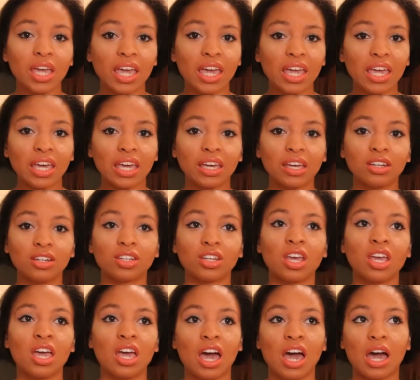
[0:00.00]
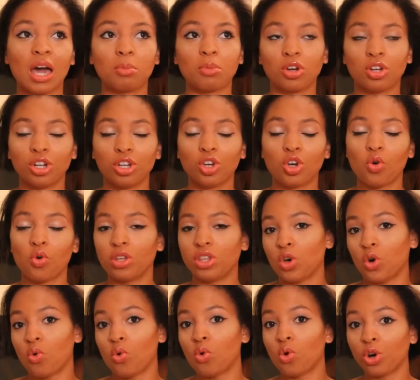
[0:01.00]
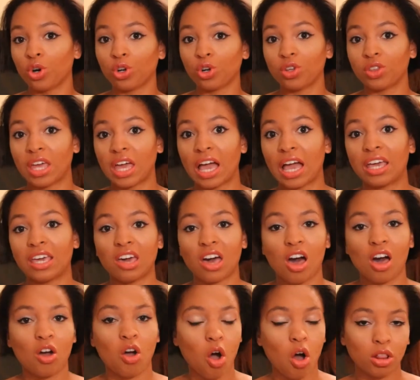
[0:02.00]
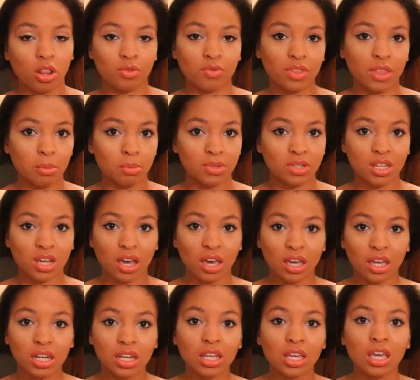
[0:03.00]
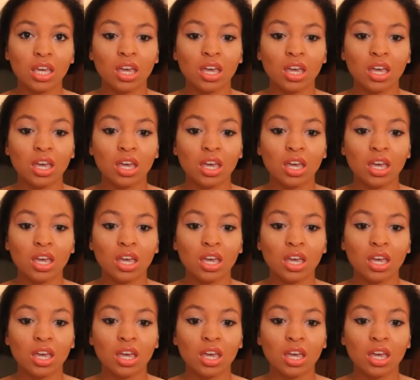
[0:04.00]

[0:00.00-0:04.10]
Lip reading: And I'm gonna go in the order that I got all of them done.